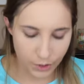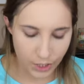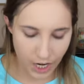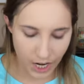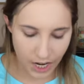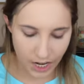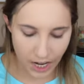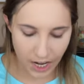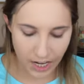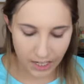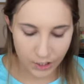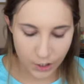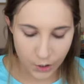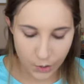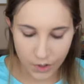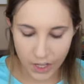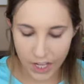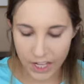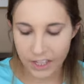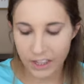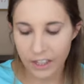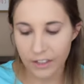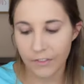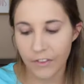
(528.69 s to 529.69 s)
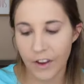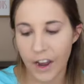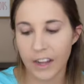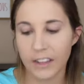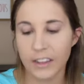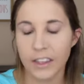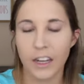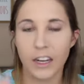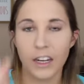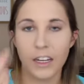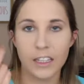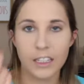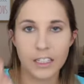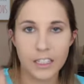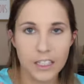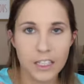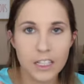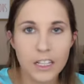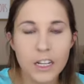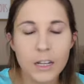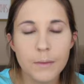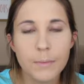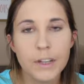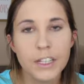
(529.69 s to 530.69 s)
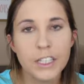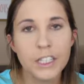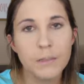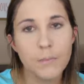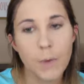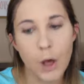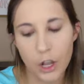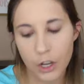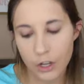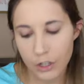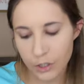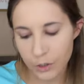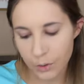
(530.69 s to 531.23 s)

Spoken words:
And I do like the fact that it is a little bit smaller,